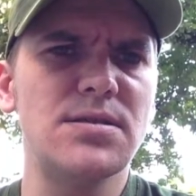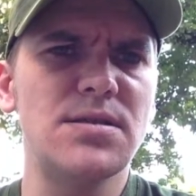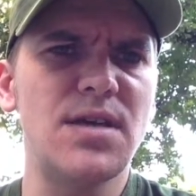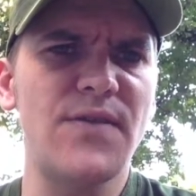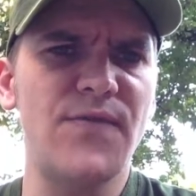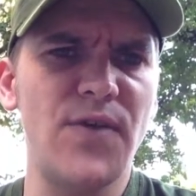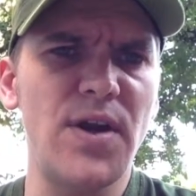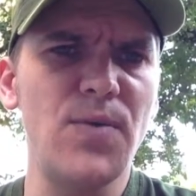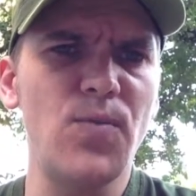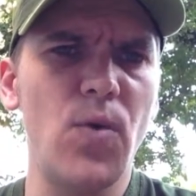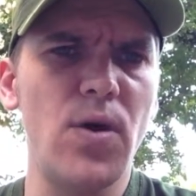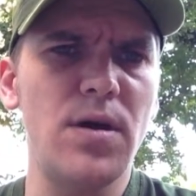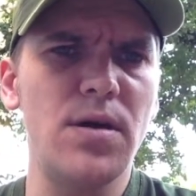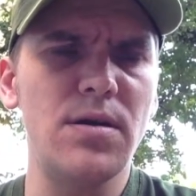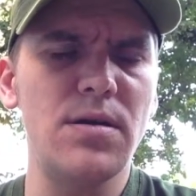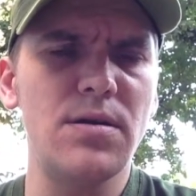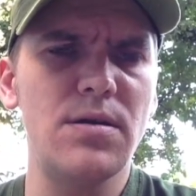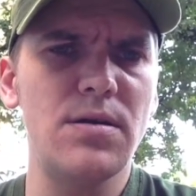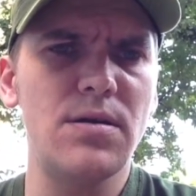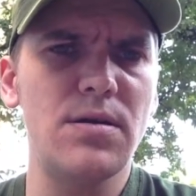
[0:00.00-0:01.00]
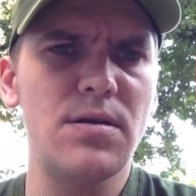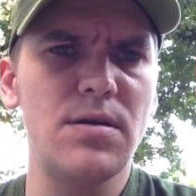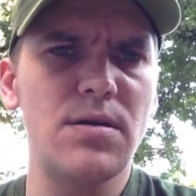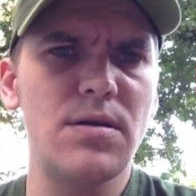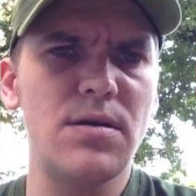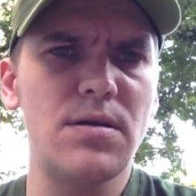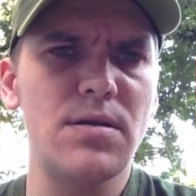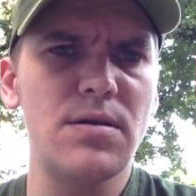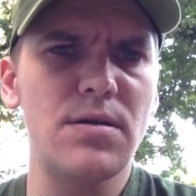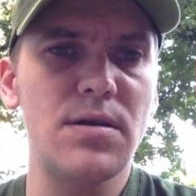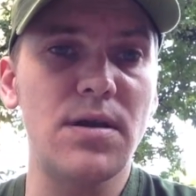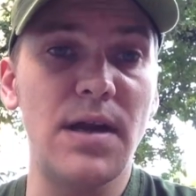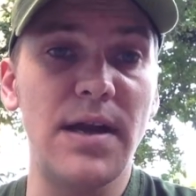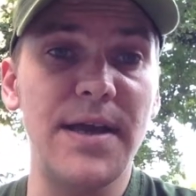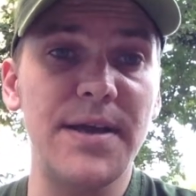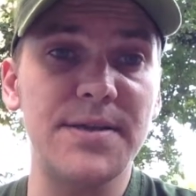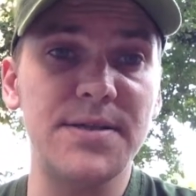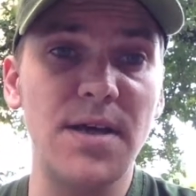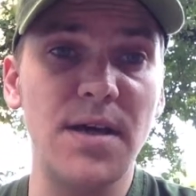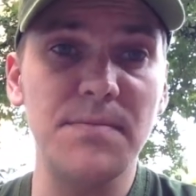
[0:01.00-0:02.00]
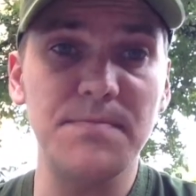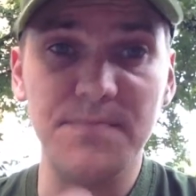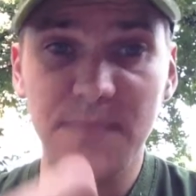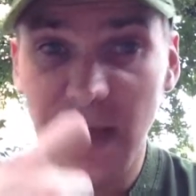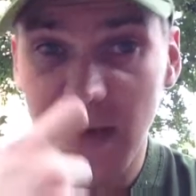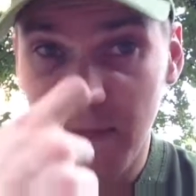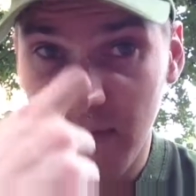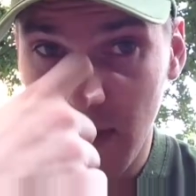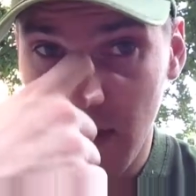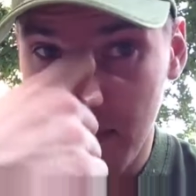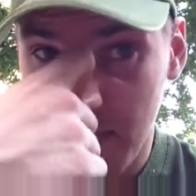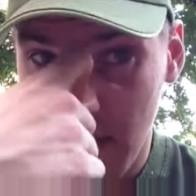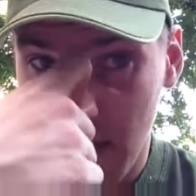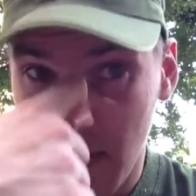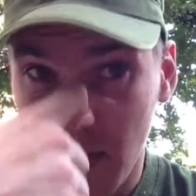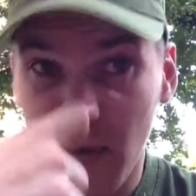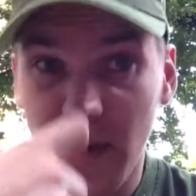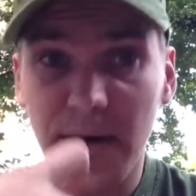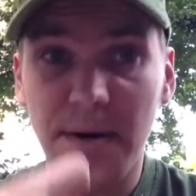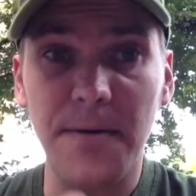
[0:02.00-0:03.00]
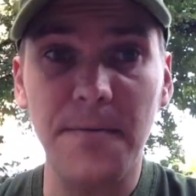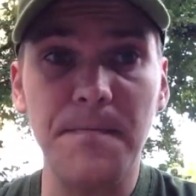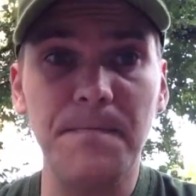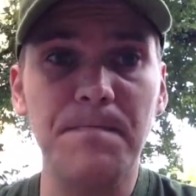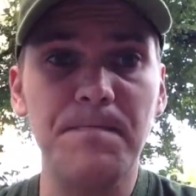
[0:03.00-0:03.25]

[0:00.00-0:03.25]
of rainwater collects up that quick.